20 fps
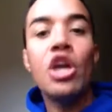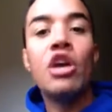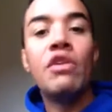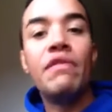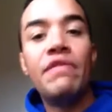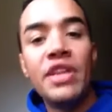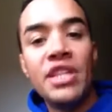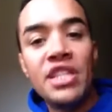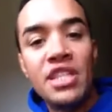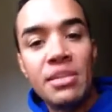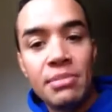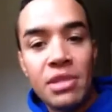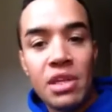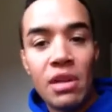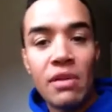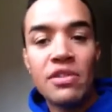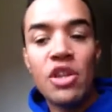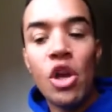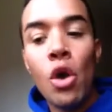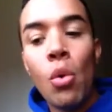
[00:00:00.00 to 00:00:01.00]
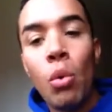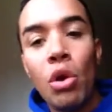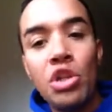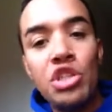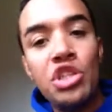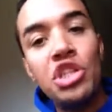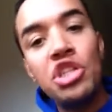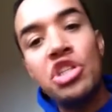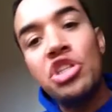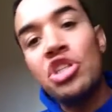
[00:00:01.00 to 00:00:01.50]
Convince themselves.
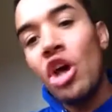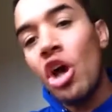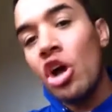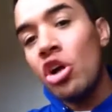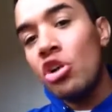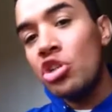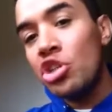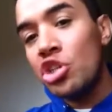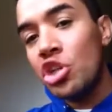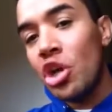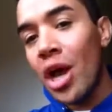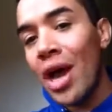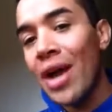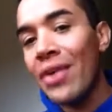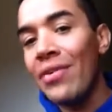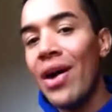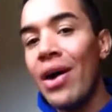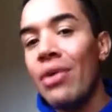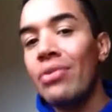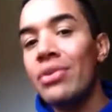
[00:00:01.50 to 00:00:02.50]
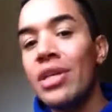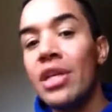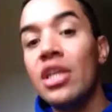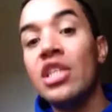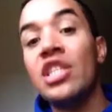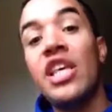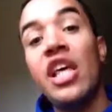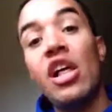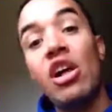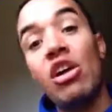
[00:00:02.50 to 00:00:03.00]
Watch the circles you hang around in,
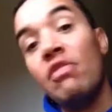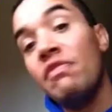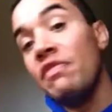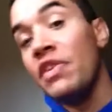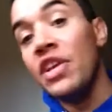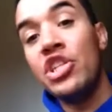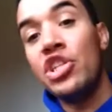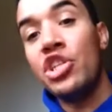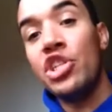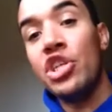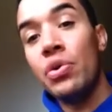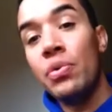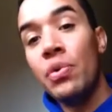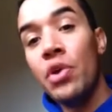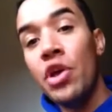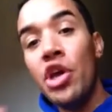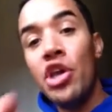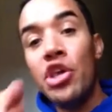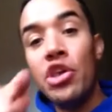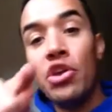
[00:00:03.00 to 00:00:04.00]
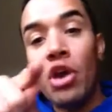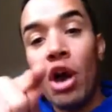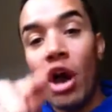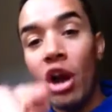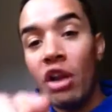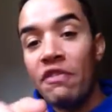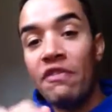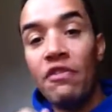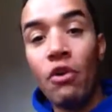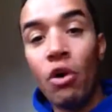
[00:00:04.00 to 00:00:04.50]
because they'll convince you you
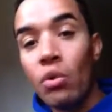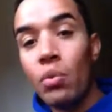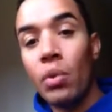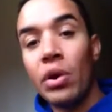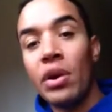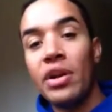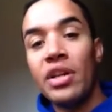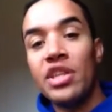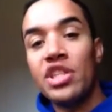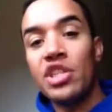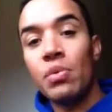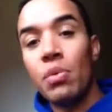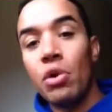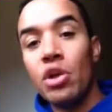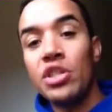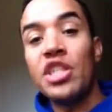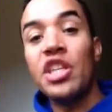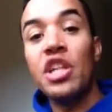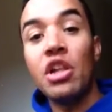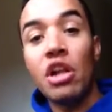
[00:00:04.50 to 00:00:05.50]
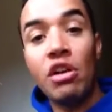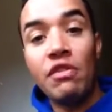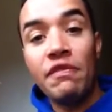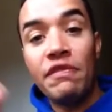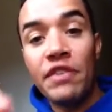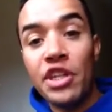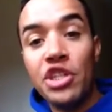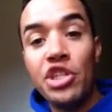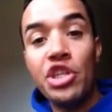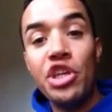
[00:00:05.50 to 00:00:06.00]
can't afford what it is you want, and they'll
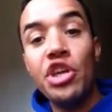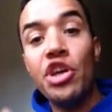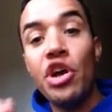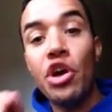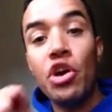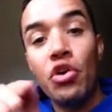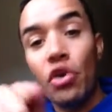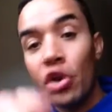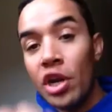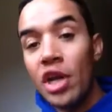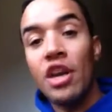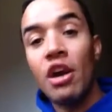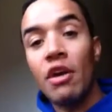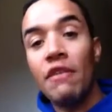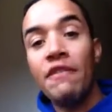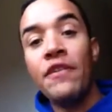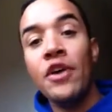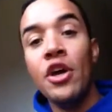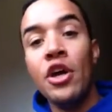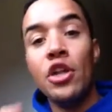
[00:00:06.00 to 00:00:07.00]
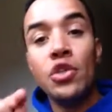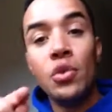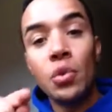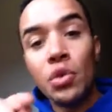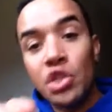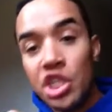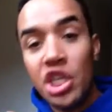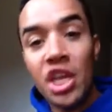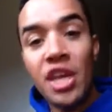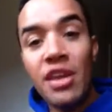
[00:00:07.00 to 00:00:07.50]
convince you you're not good enough to
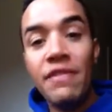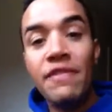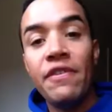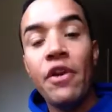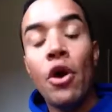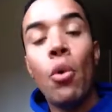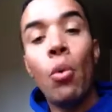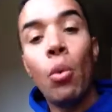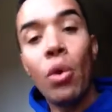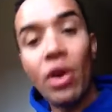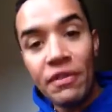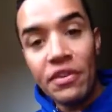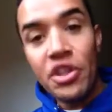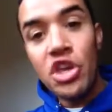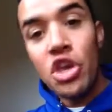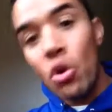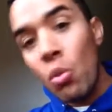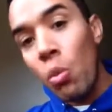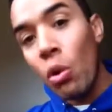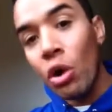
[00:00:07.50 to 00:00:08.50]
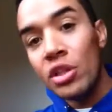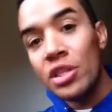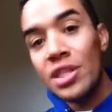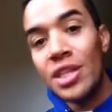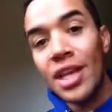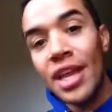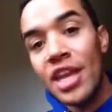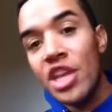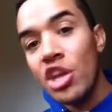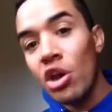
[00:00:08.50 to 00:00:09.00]
achieve whatever you want
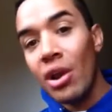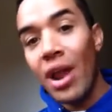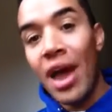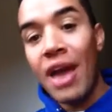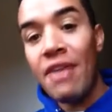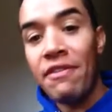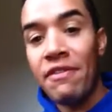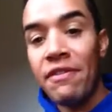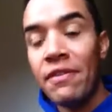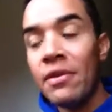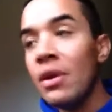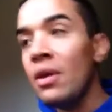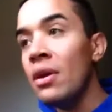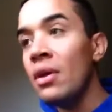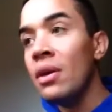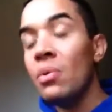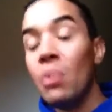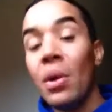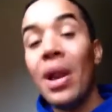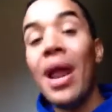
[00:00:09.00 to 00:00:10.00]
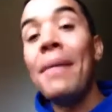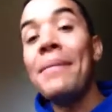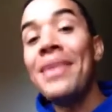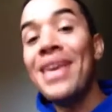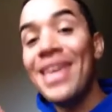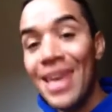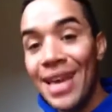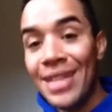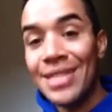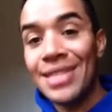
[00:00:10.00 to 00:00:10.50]
in your life. Well, I'm
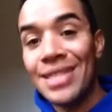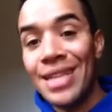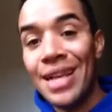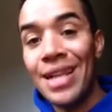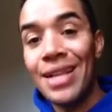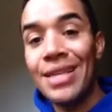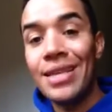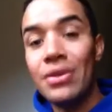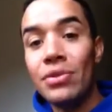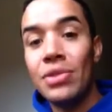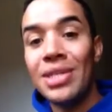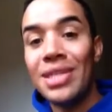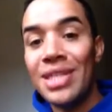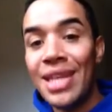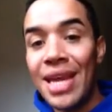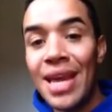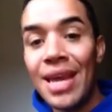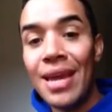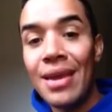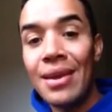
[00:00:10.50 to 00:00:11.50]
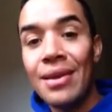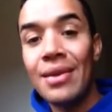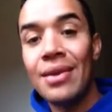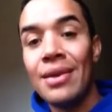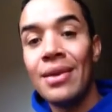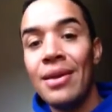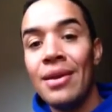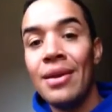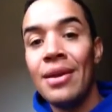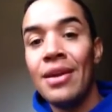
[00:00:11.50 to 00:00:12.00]
here to tell you today,
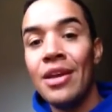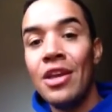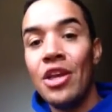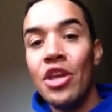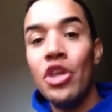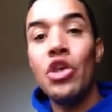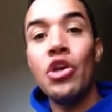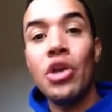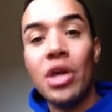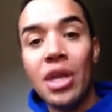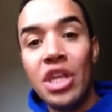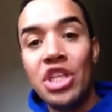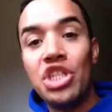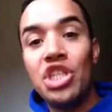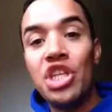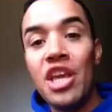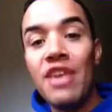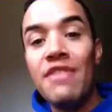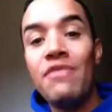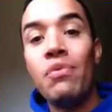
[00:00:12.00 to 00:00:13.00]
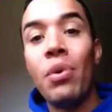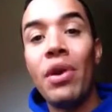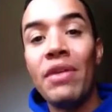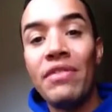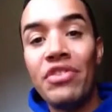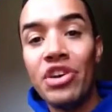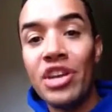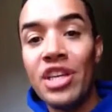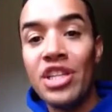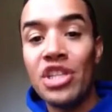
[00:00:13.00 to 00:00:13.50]
you can achieve
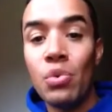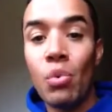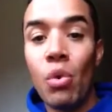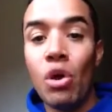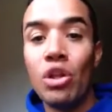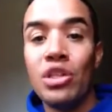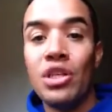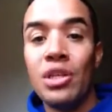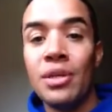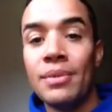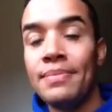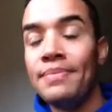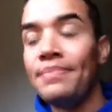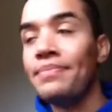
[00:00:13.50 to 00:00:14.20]
whatever it is you want.